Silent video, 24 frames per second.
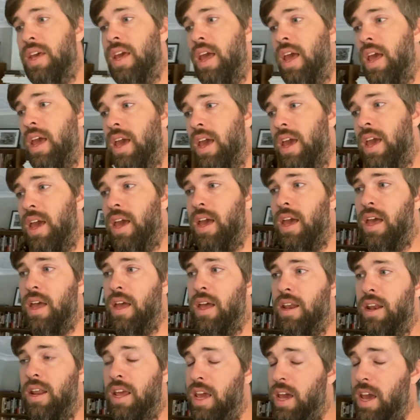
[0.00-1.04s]

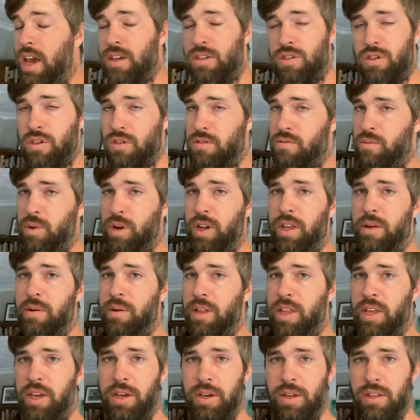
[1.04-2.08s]
and he has just really
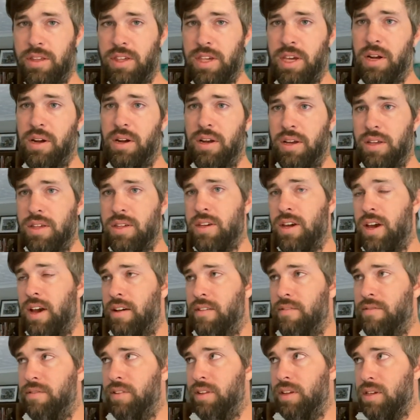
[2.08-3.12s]
really good series.
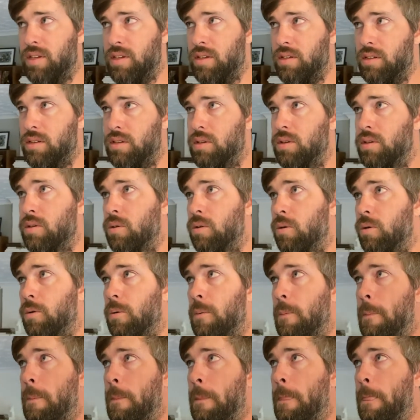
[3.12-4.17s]
I've listened to,
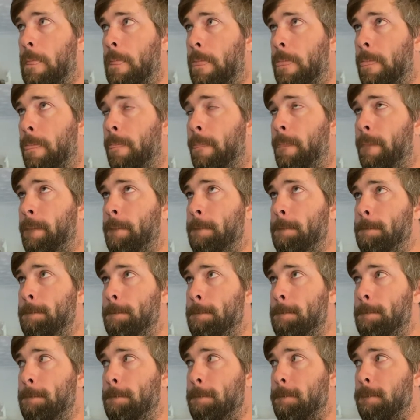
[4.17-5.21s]

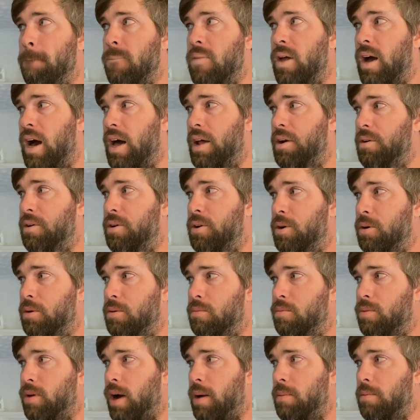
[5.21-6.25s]
I don't know,
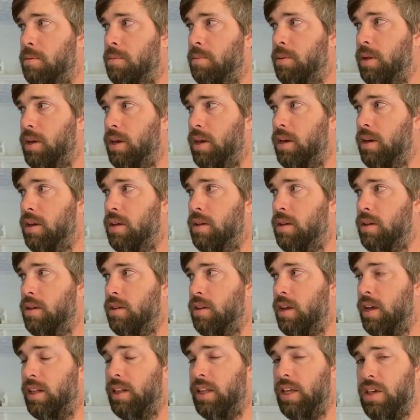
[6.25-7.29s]
probably
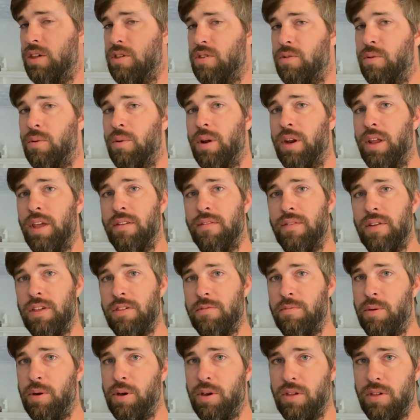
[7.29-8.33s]
at least twenty of his
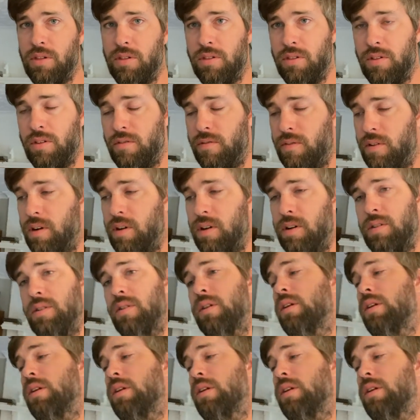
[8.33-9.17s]
books so far.